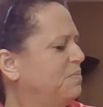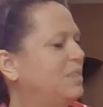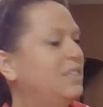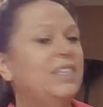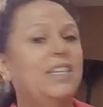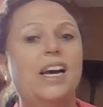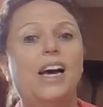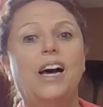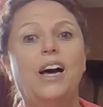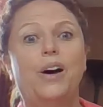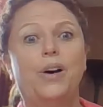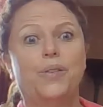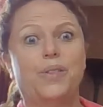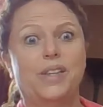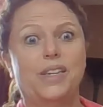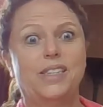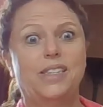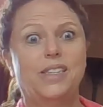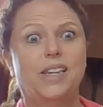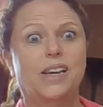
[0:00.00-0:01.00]
Now,
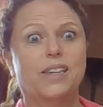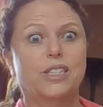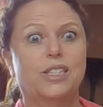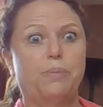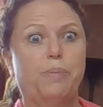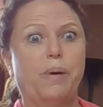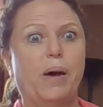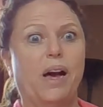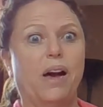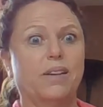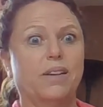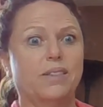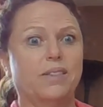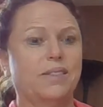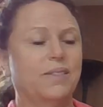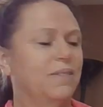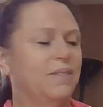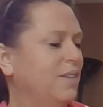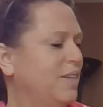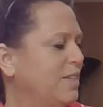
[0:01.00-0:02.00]
the text
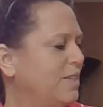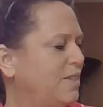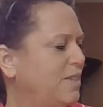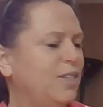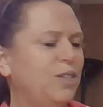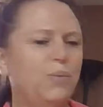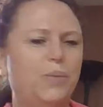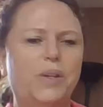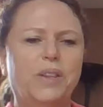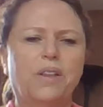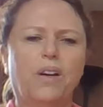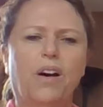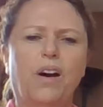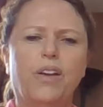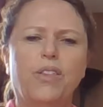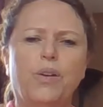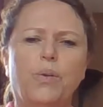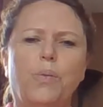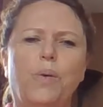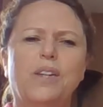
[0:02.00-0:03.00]
box. Let's see what the
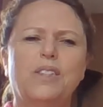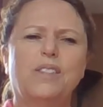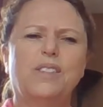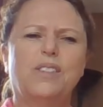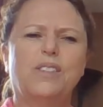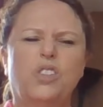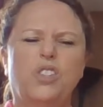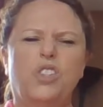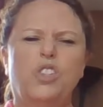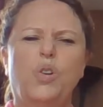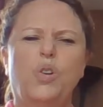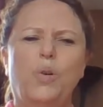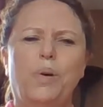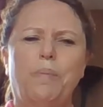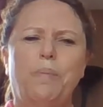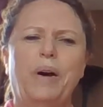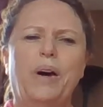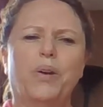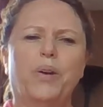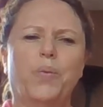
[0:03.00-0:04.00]
author wants us to know
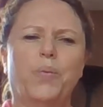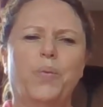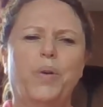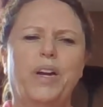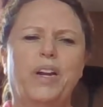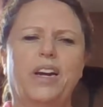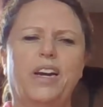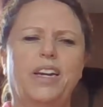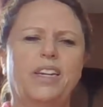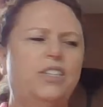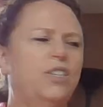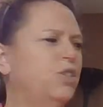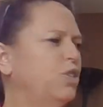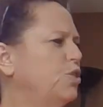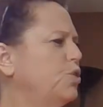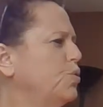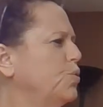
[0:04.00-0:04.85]
about a red-eyed